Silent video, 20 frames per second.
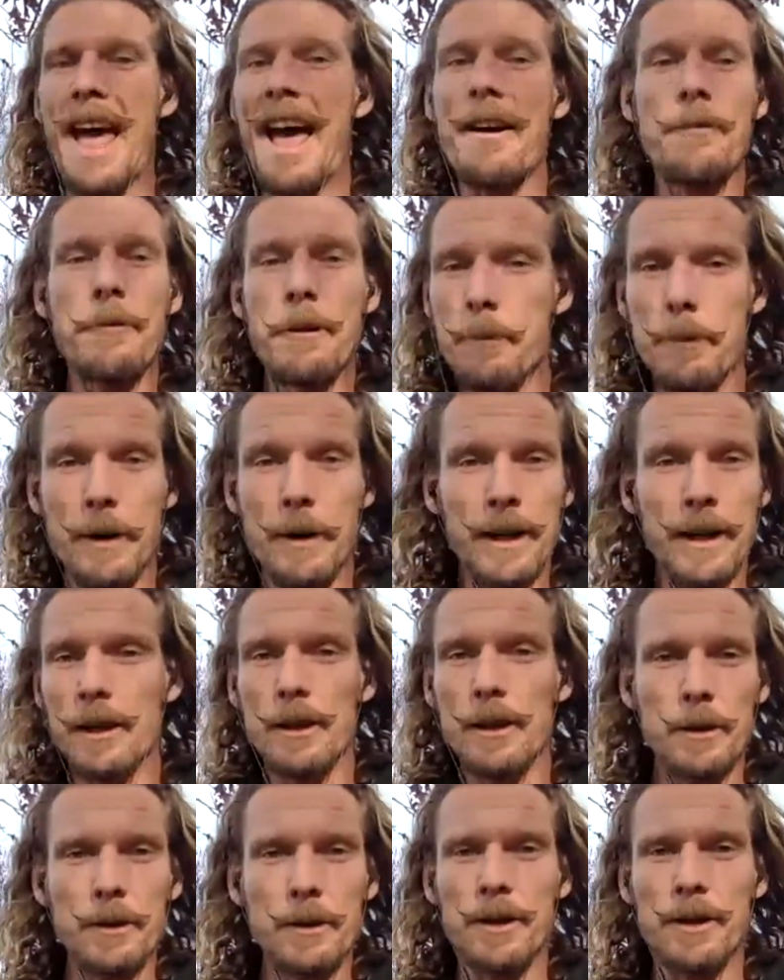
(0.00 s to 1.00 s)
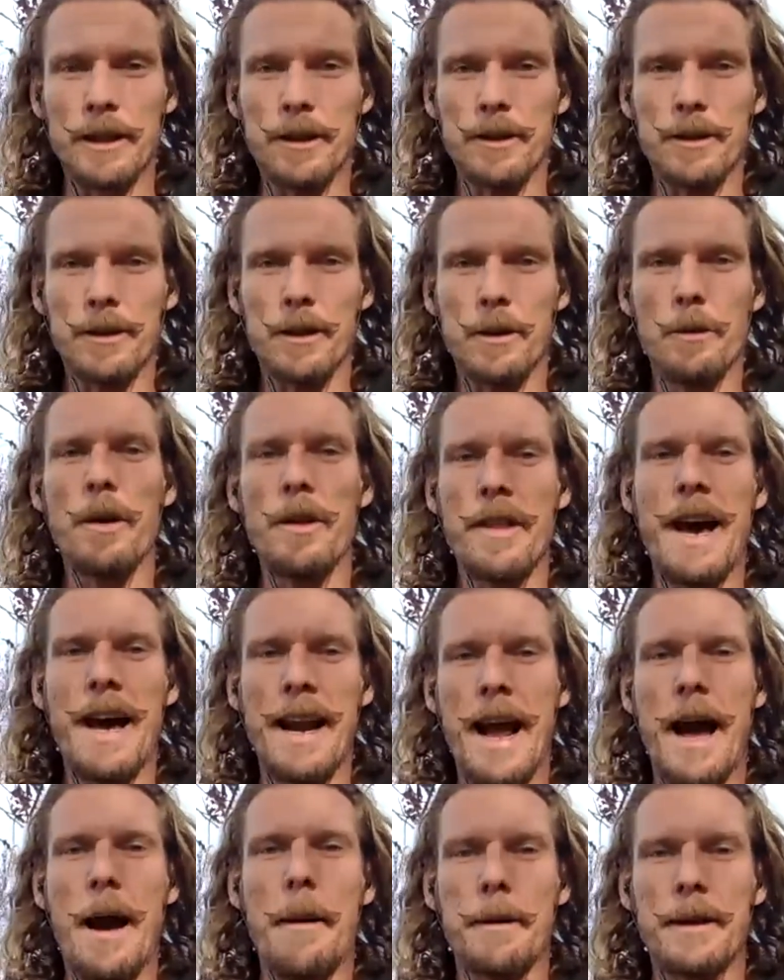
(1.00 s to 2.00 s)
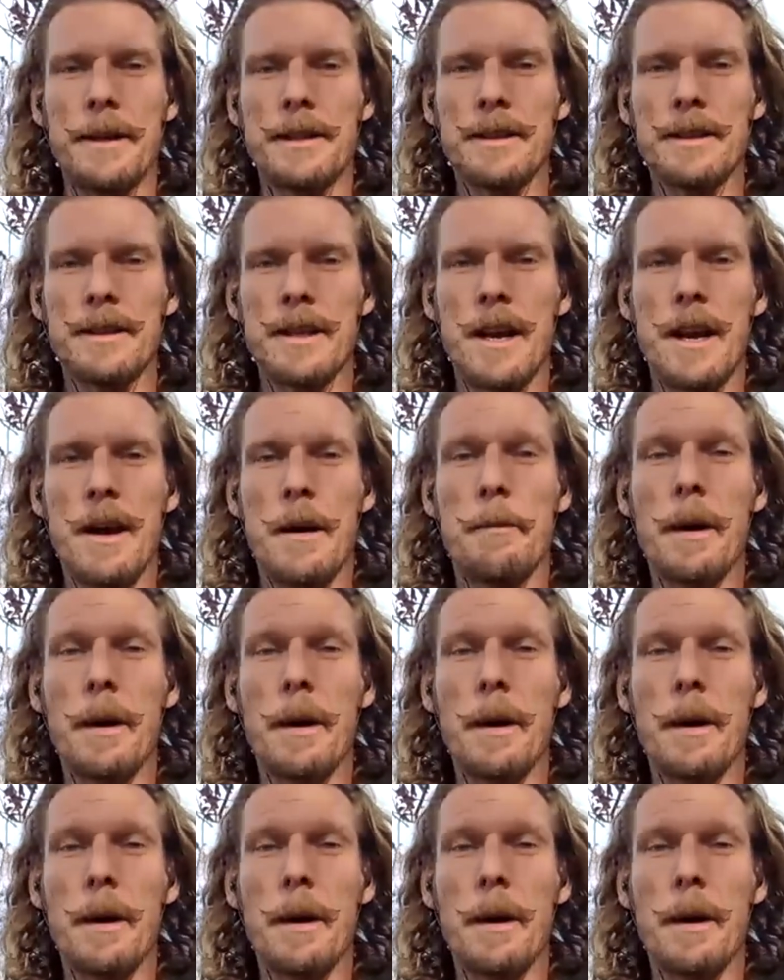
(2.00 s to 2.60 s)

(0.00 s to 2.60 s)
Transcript: Everybody loses when that happens.